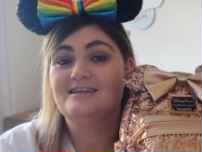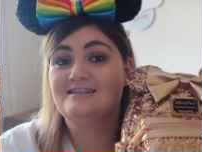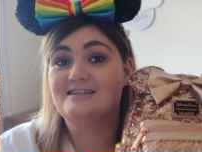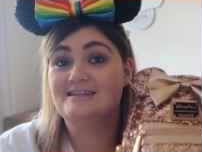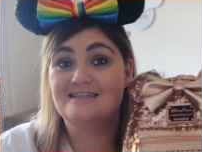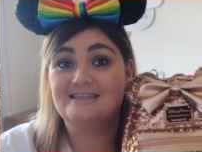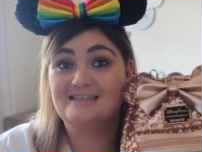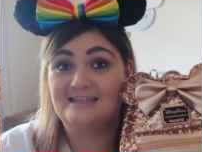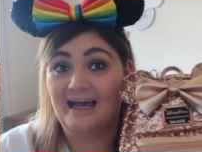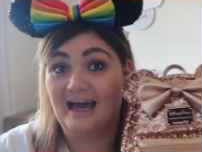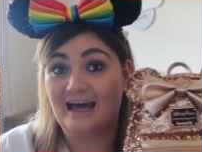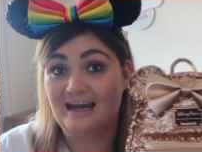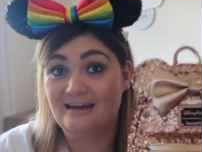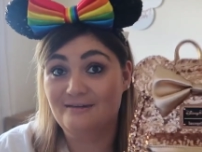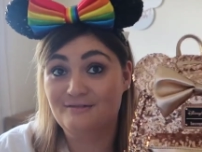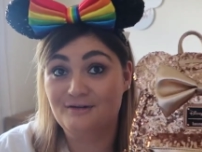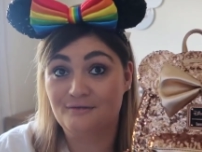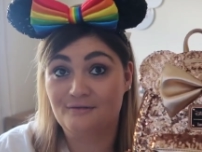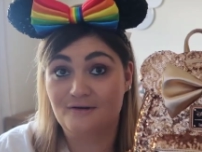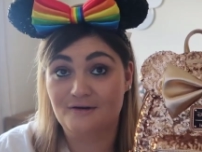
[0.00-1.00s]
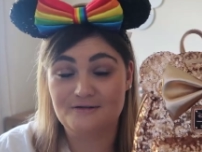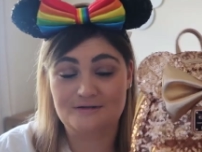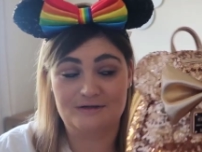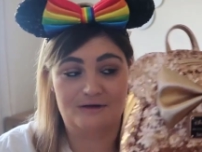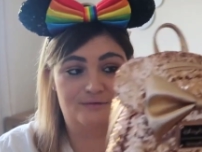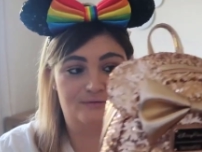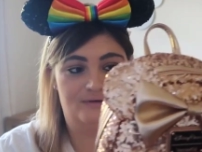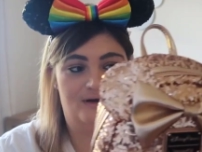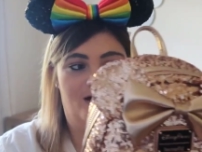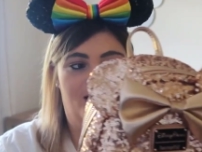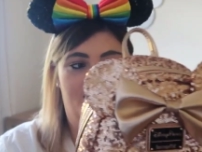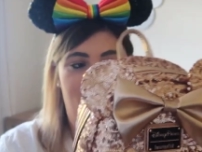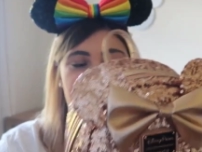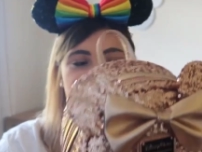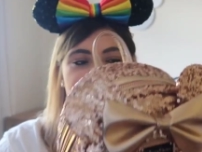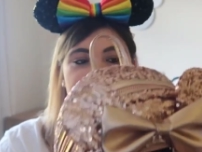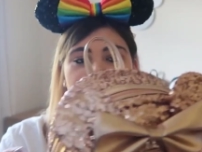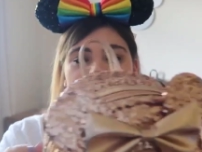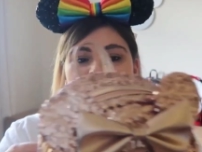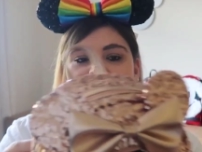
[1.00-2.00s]
Just, yeah, living a rose gold
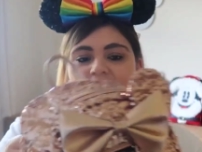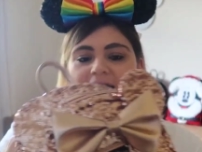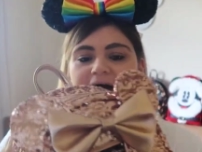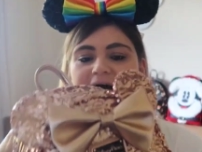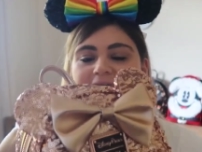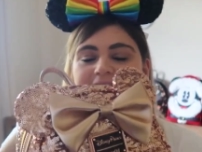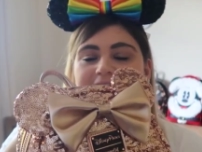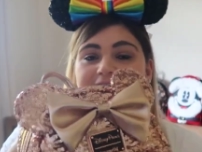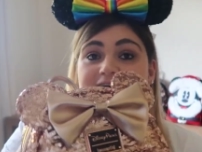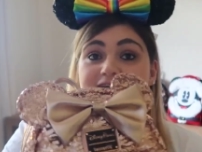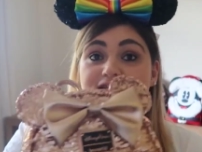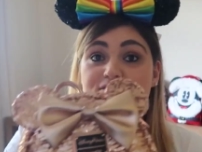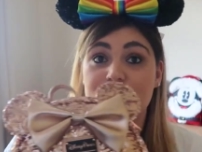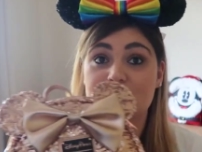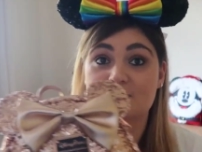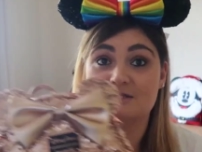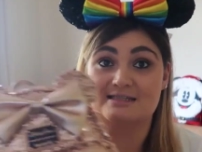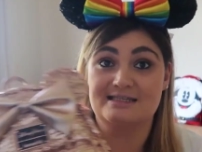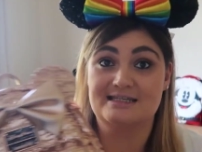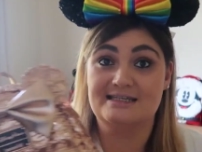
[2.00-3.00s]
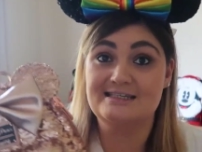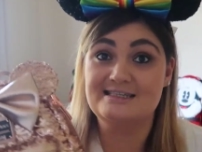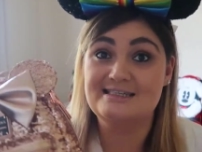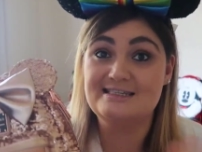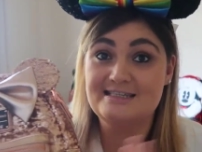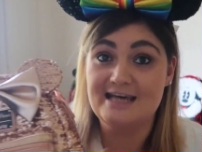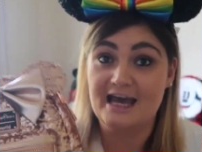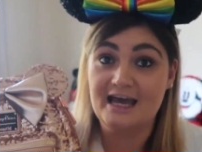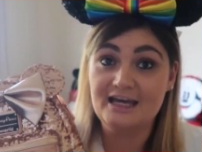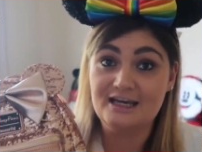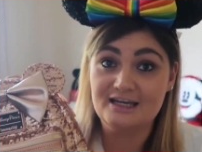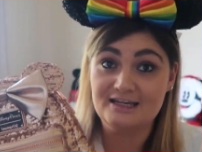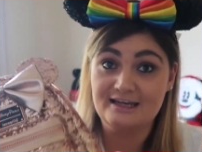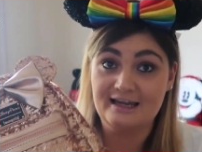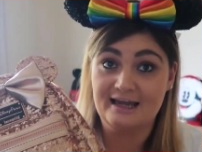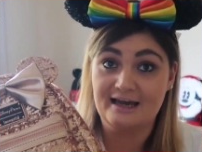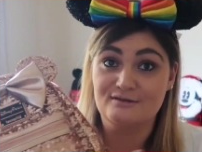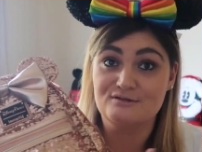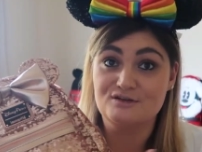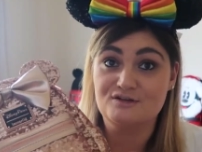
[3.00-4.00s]
life. And this was the second
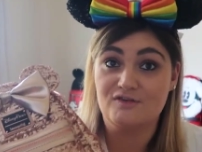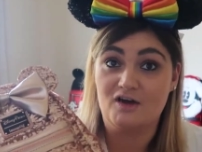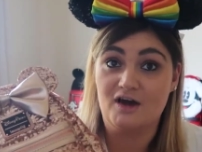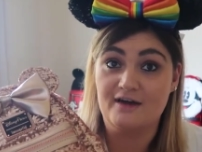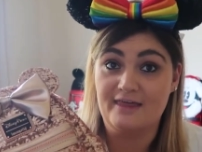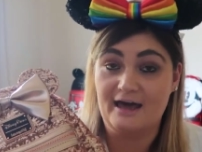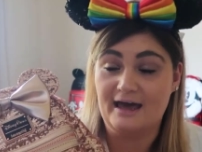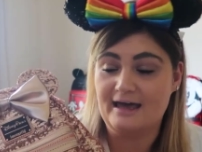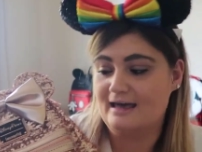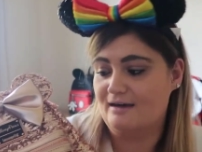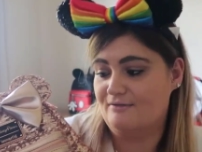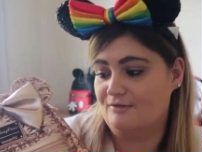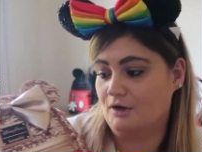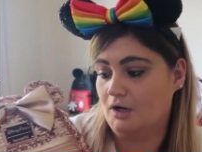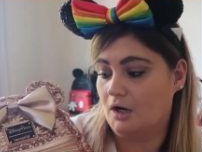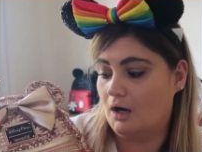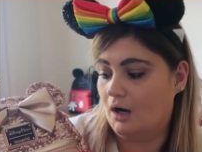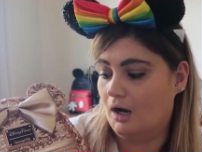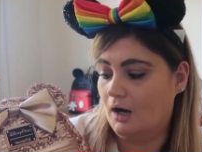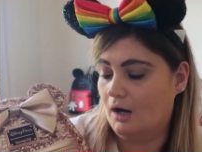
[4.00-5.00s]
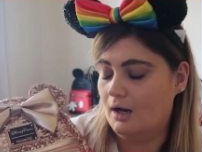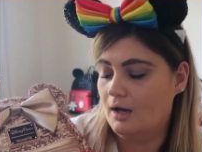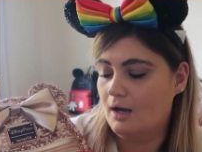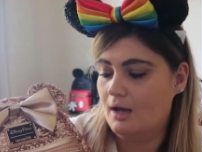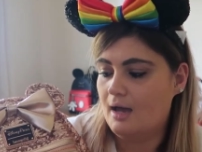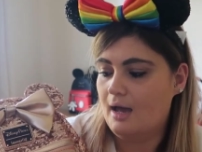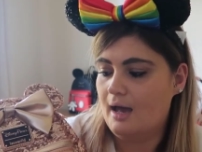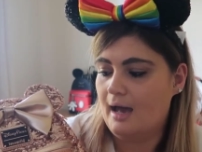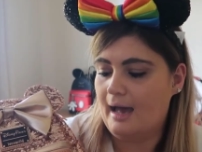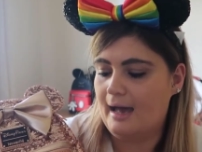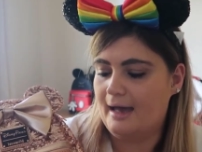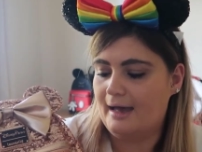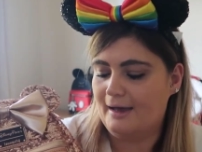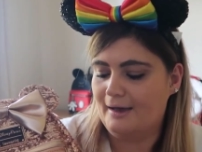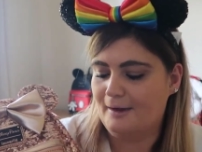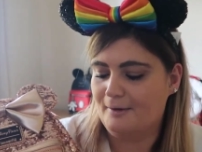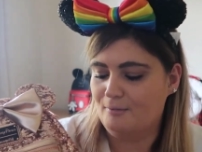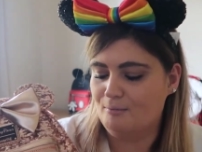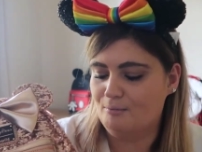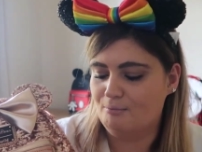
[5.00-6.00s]
Loungefly that I ever got,
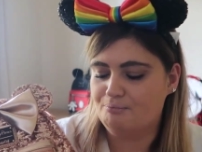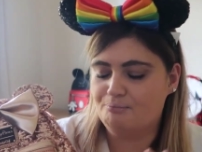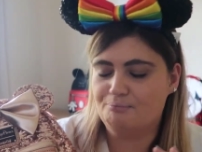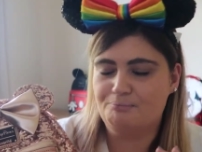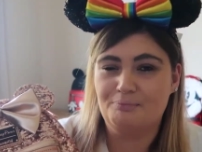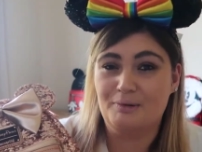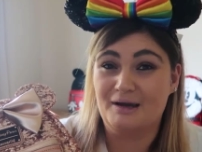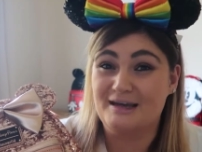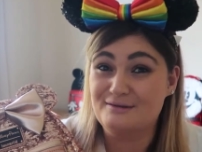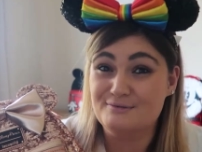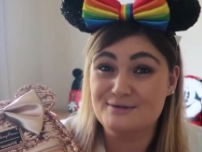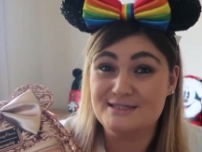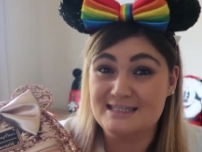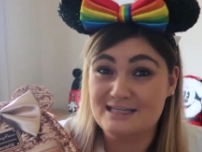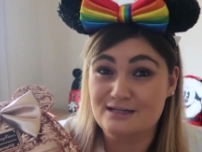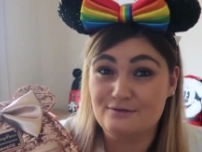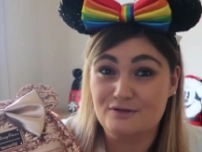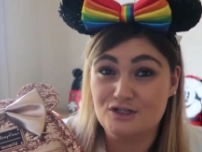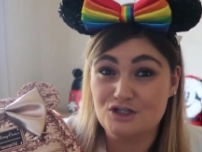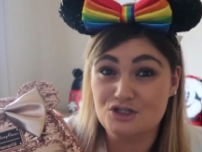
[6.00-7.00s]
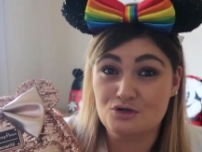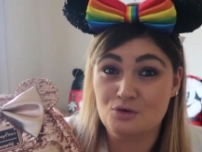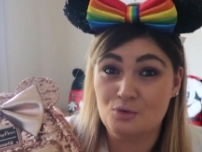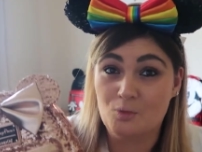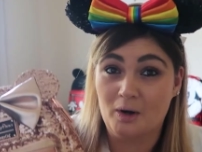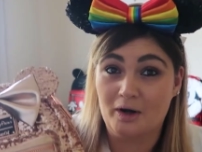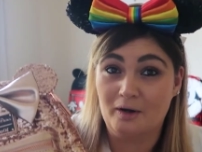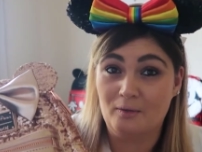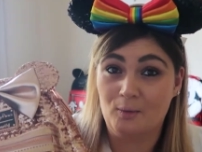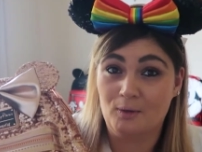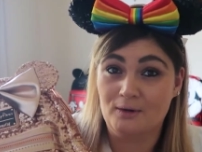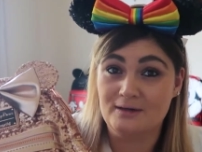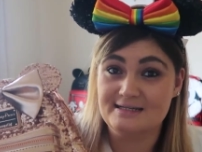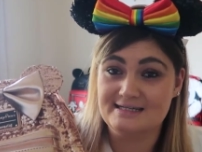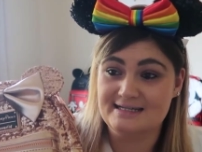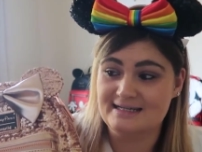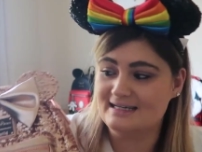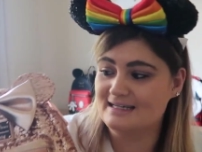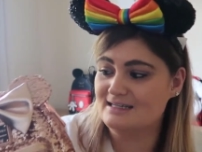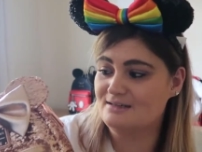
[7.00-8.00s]
but it was the original one I
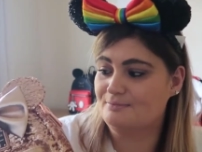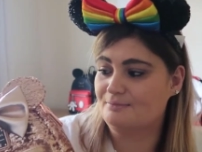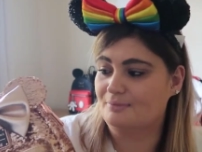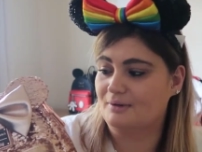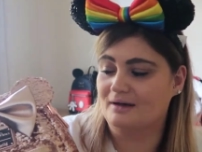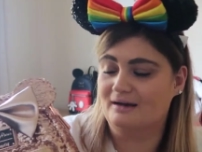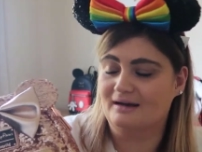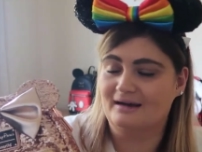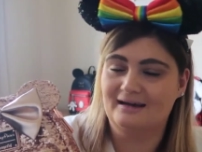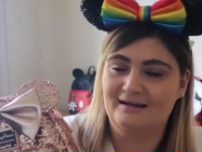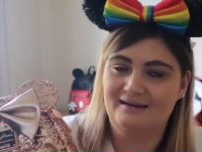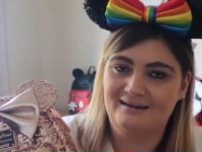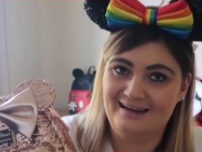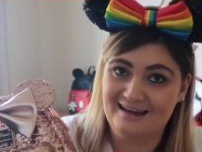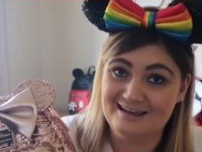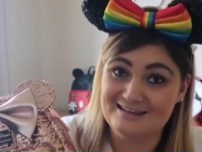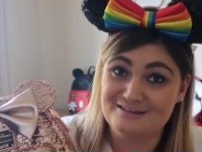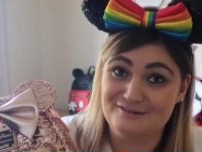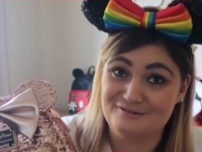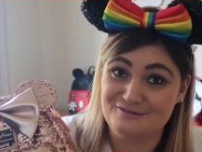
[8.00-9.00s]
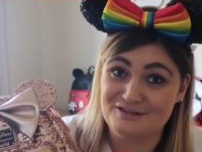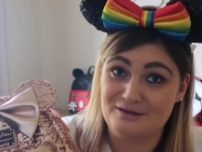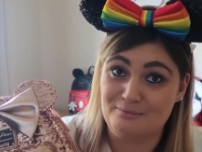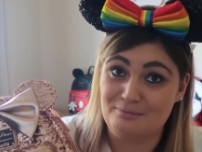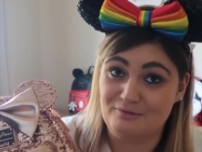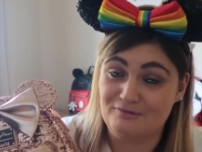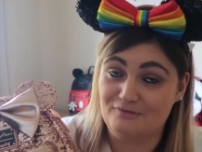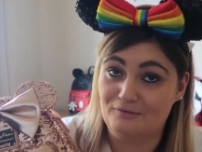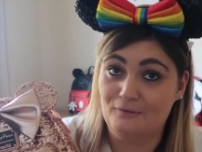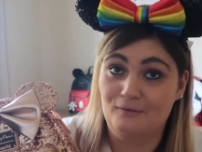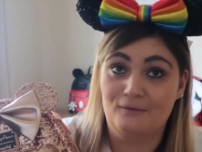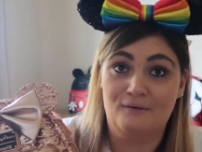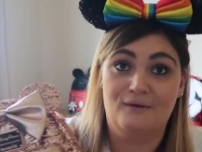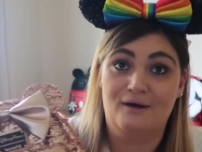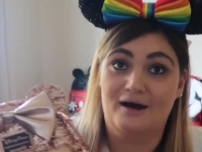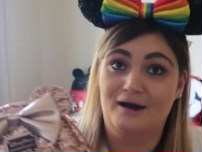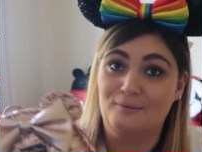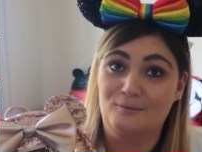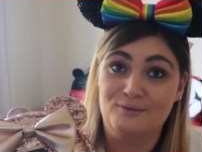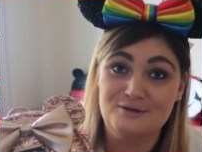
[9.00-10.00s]
wanted, but as I've said
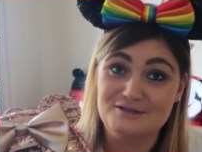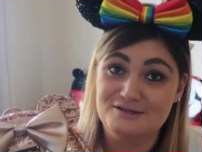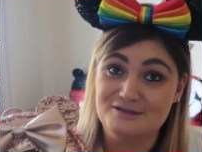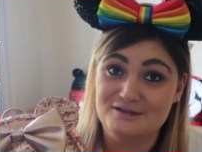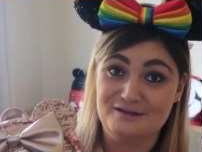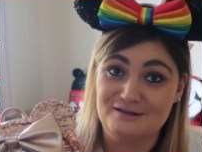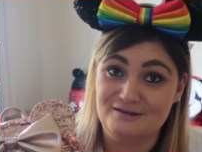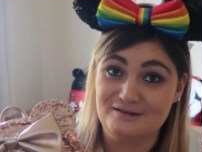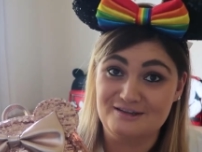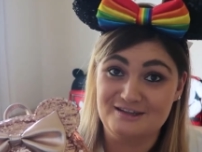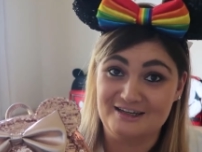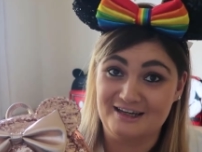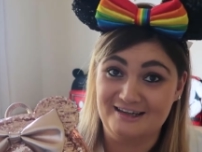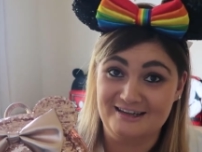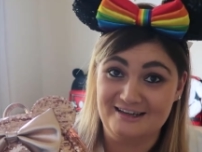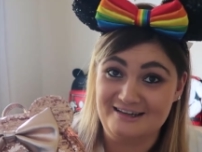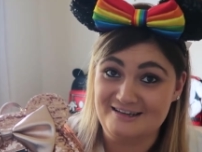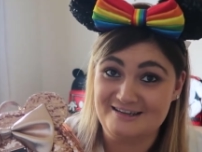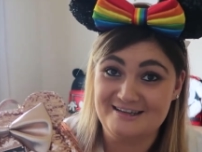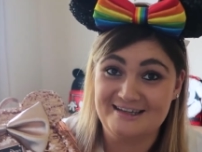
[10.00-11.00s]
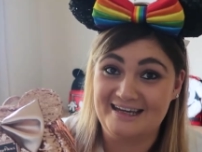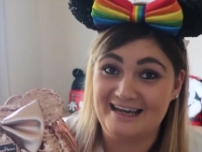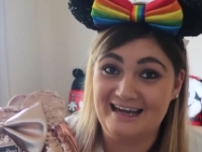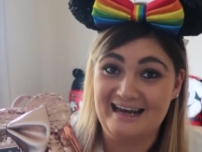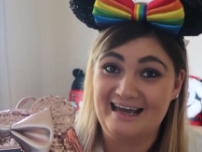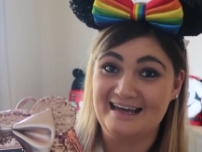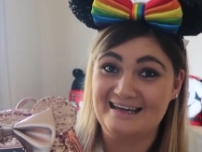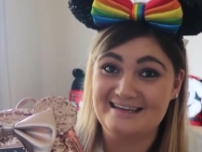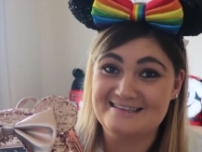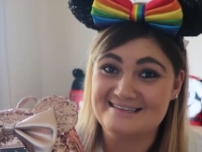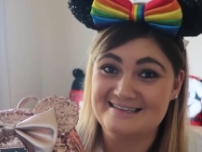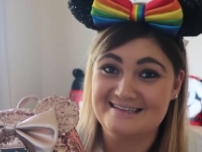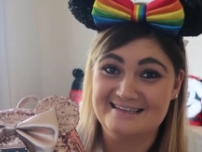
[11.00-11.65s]
before, I wasn't gonna collect